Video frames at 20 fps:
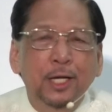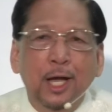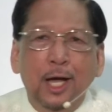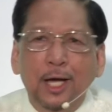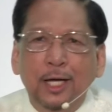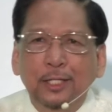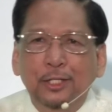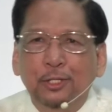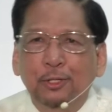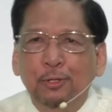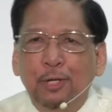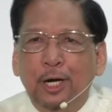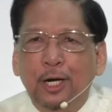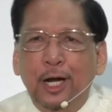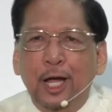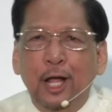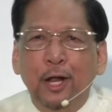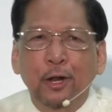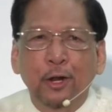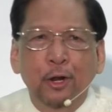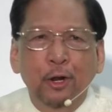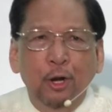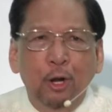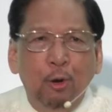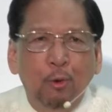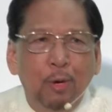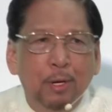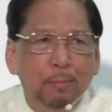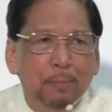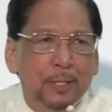gods who are
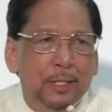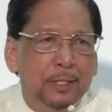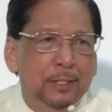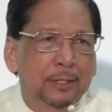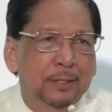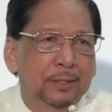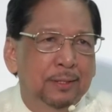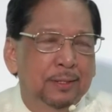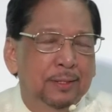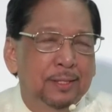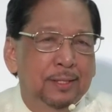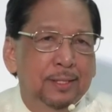unknowable.